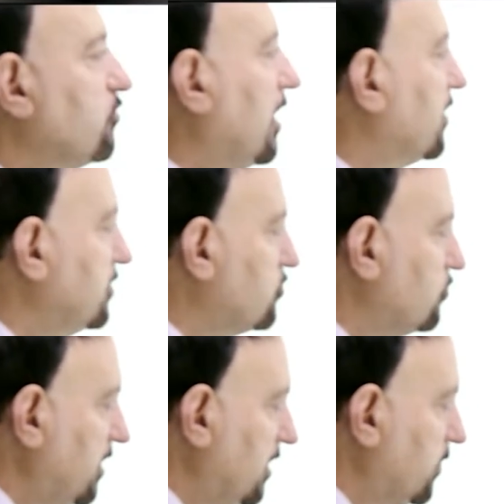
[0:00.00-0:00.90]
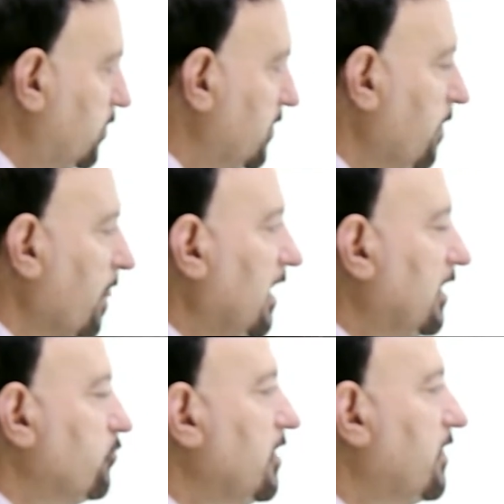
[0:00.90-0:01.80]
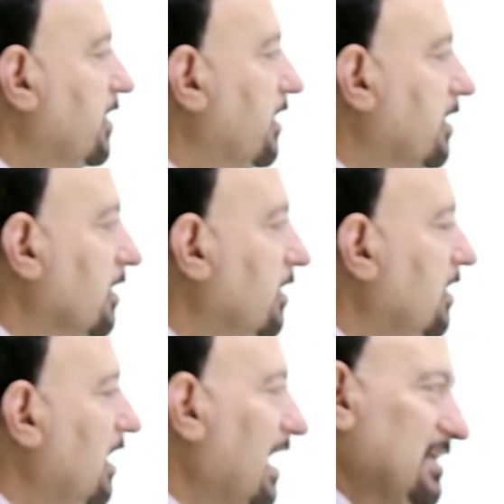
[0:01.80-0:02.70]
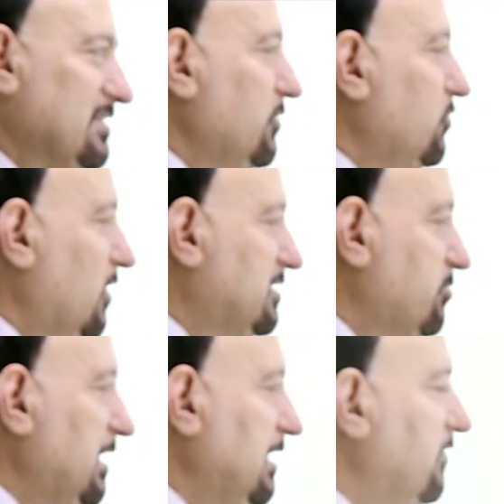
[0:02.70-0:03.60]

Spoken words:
are ready to help. And we think, as the U.S. believe,